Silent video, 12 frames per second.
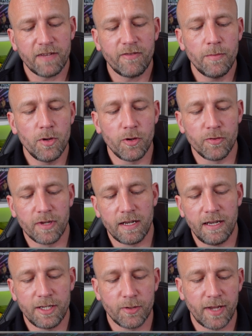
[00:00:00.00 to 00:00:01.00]
of the moon, a
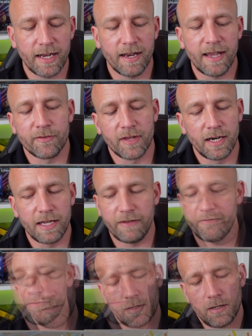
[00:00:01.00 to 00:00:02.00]
lizard leg lay on the
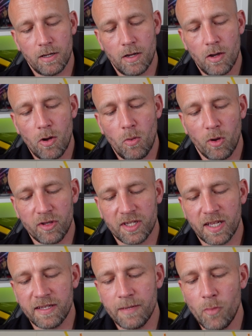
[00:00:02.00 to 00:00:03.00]
leaf. One
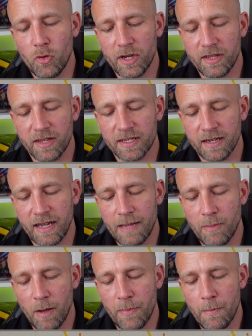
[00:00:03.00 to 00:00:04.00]
Sunday morning the sun
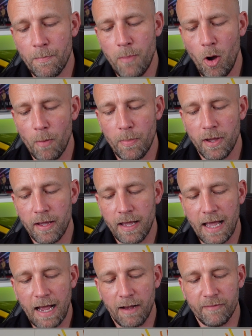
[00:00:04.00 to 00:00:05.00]
came up and pop,
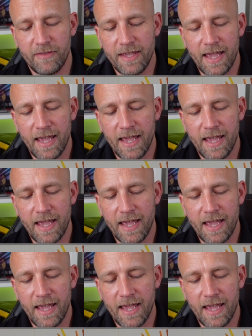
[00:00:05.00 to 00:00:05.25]
out of the